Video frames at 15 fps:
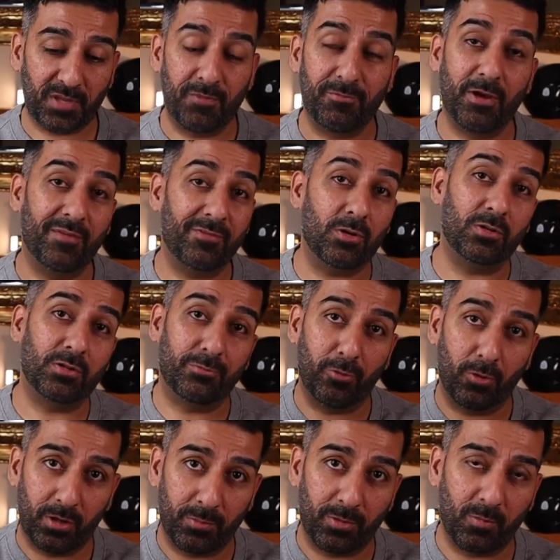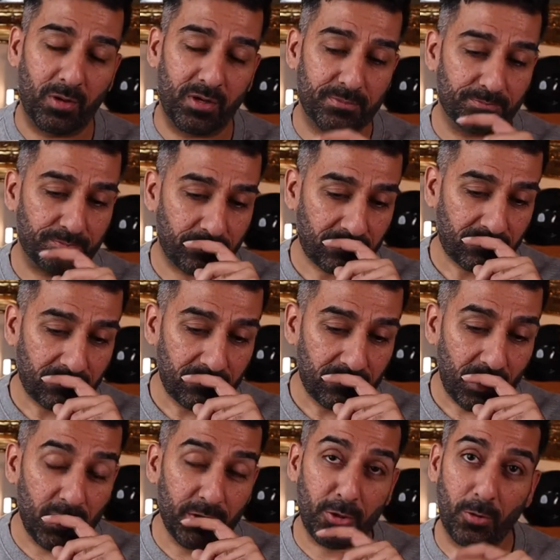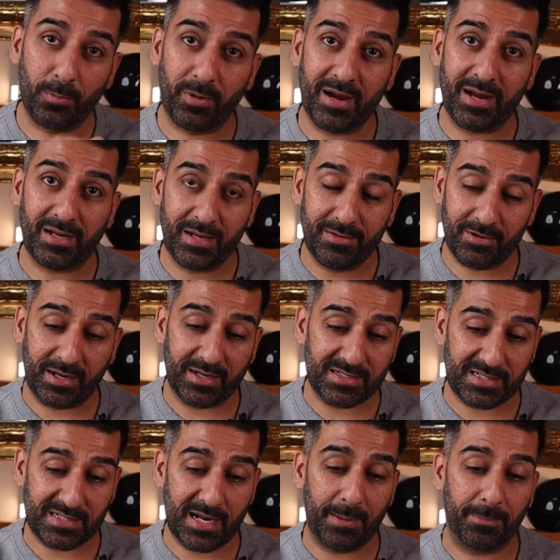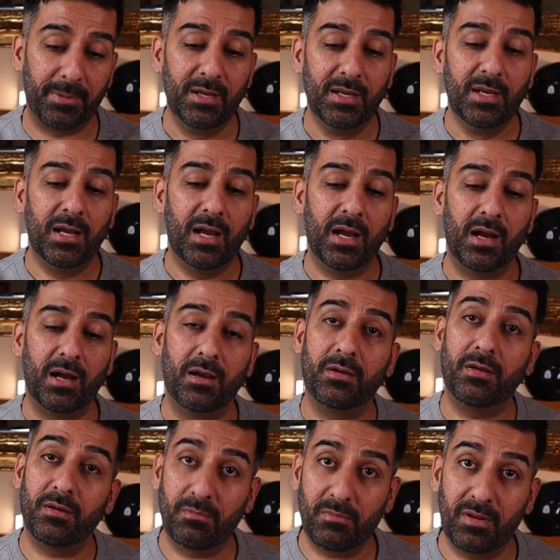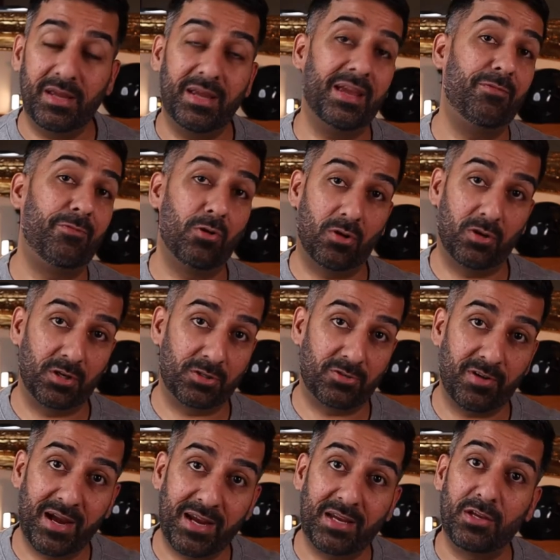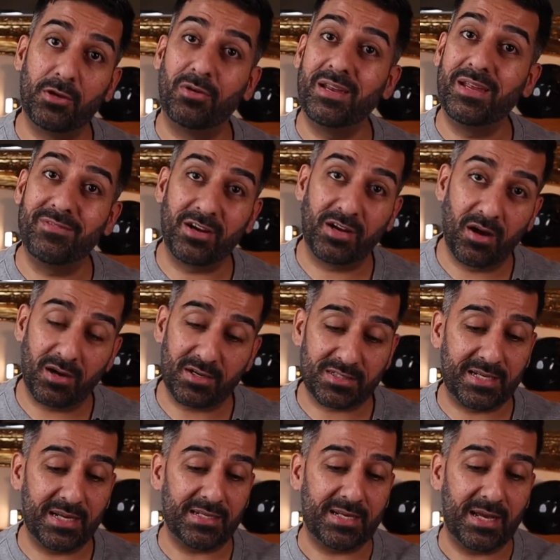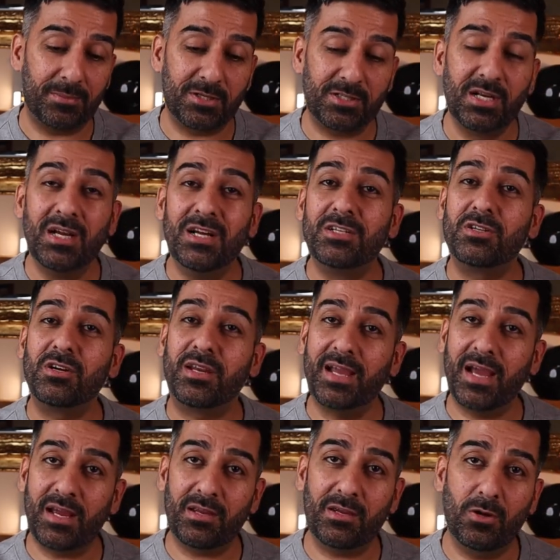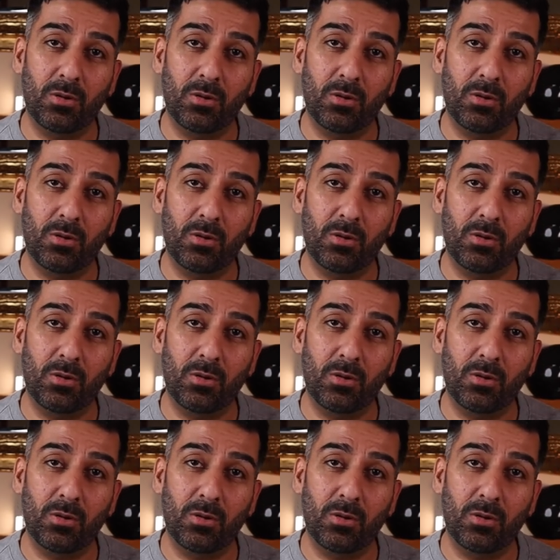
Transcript: if you haven't got the foldable one, your brake lever can snap. If you're on a track, your lever guards get damaged. So get